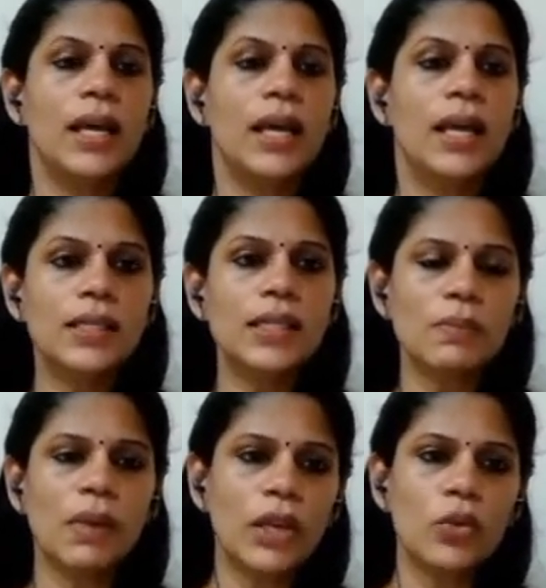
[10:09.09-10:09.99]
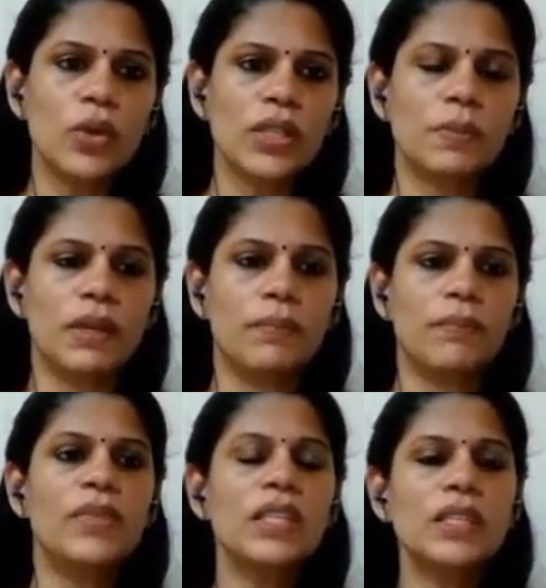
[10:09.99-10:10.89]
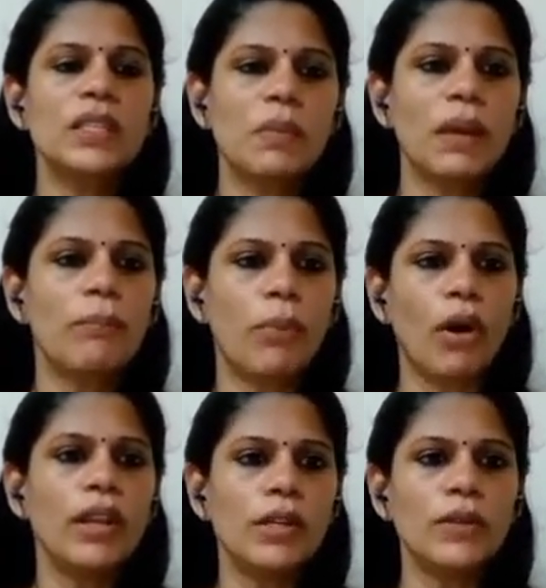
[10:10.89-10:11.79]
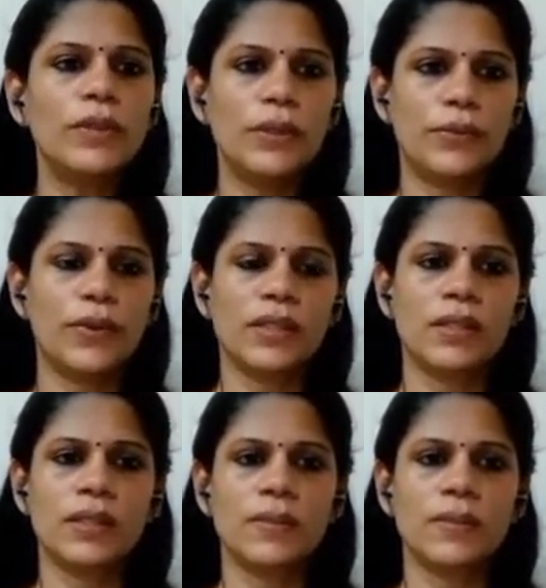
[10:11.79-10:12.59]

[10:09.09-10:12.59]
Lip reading: This is my USP. This is my point of difference.